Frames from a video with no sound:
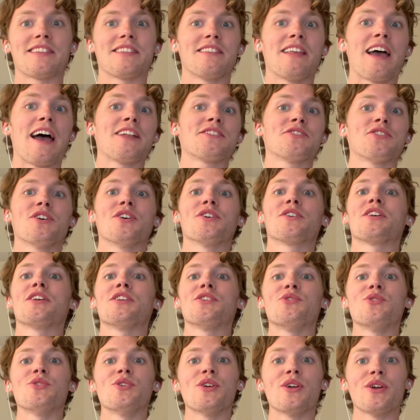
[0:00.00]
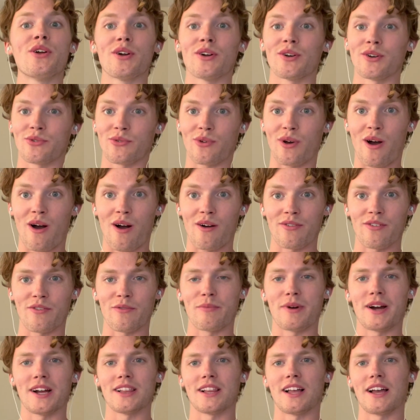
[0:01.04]
that, took years off of
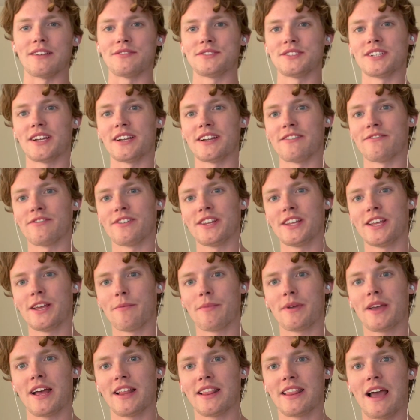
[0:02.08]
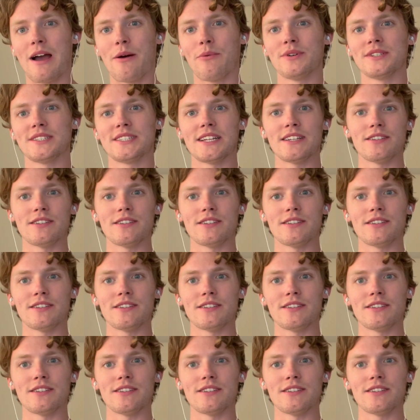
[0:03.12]
my life studying for the MCAT. That was a